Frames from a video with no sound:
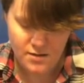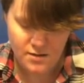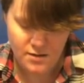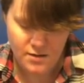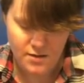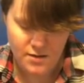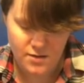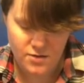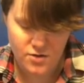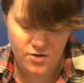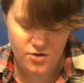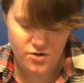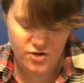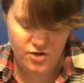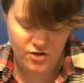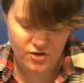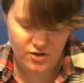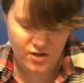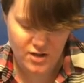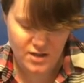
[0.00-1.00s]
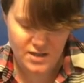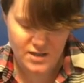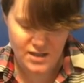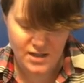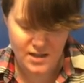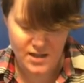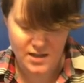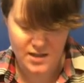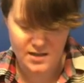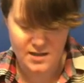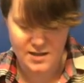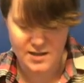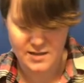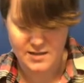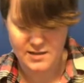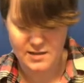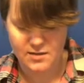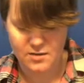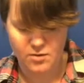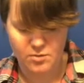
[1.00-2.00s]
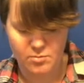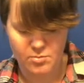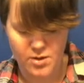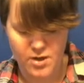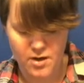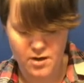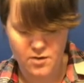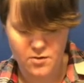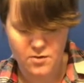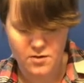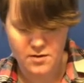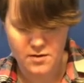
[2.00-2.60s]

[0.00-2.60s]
And you're just going to tie a nice little bow.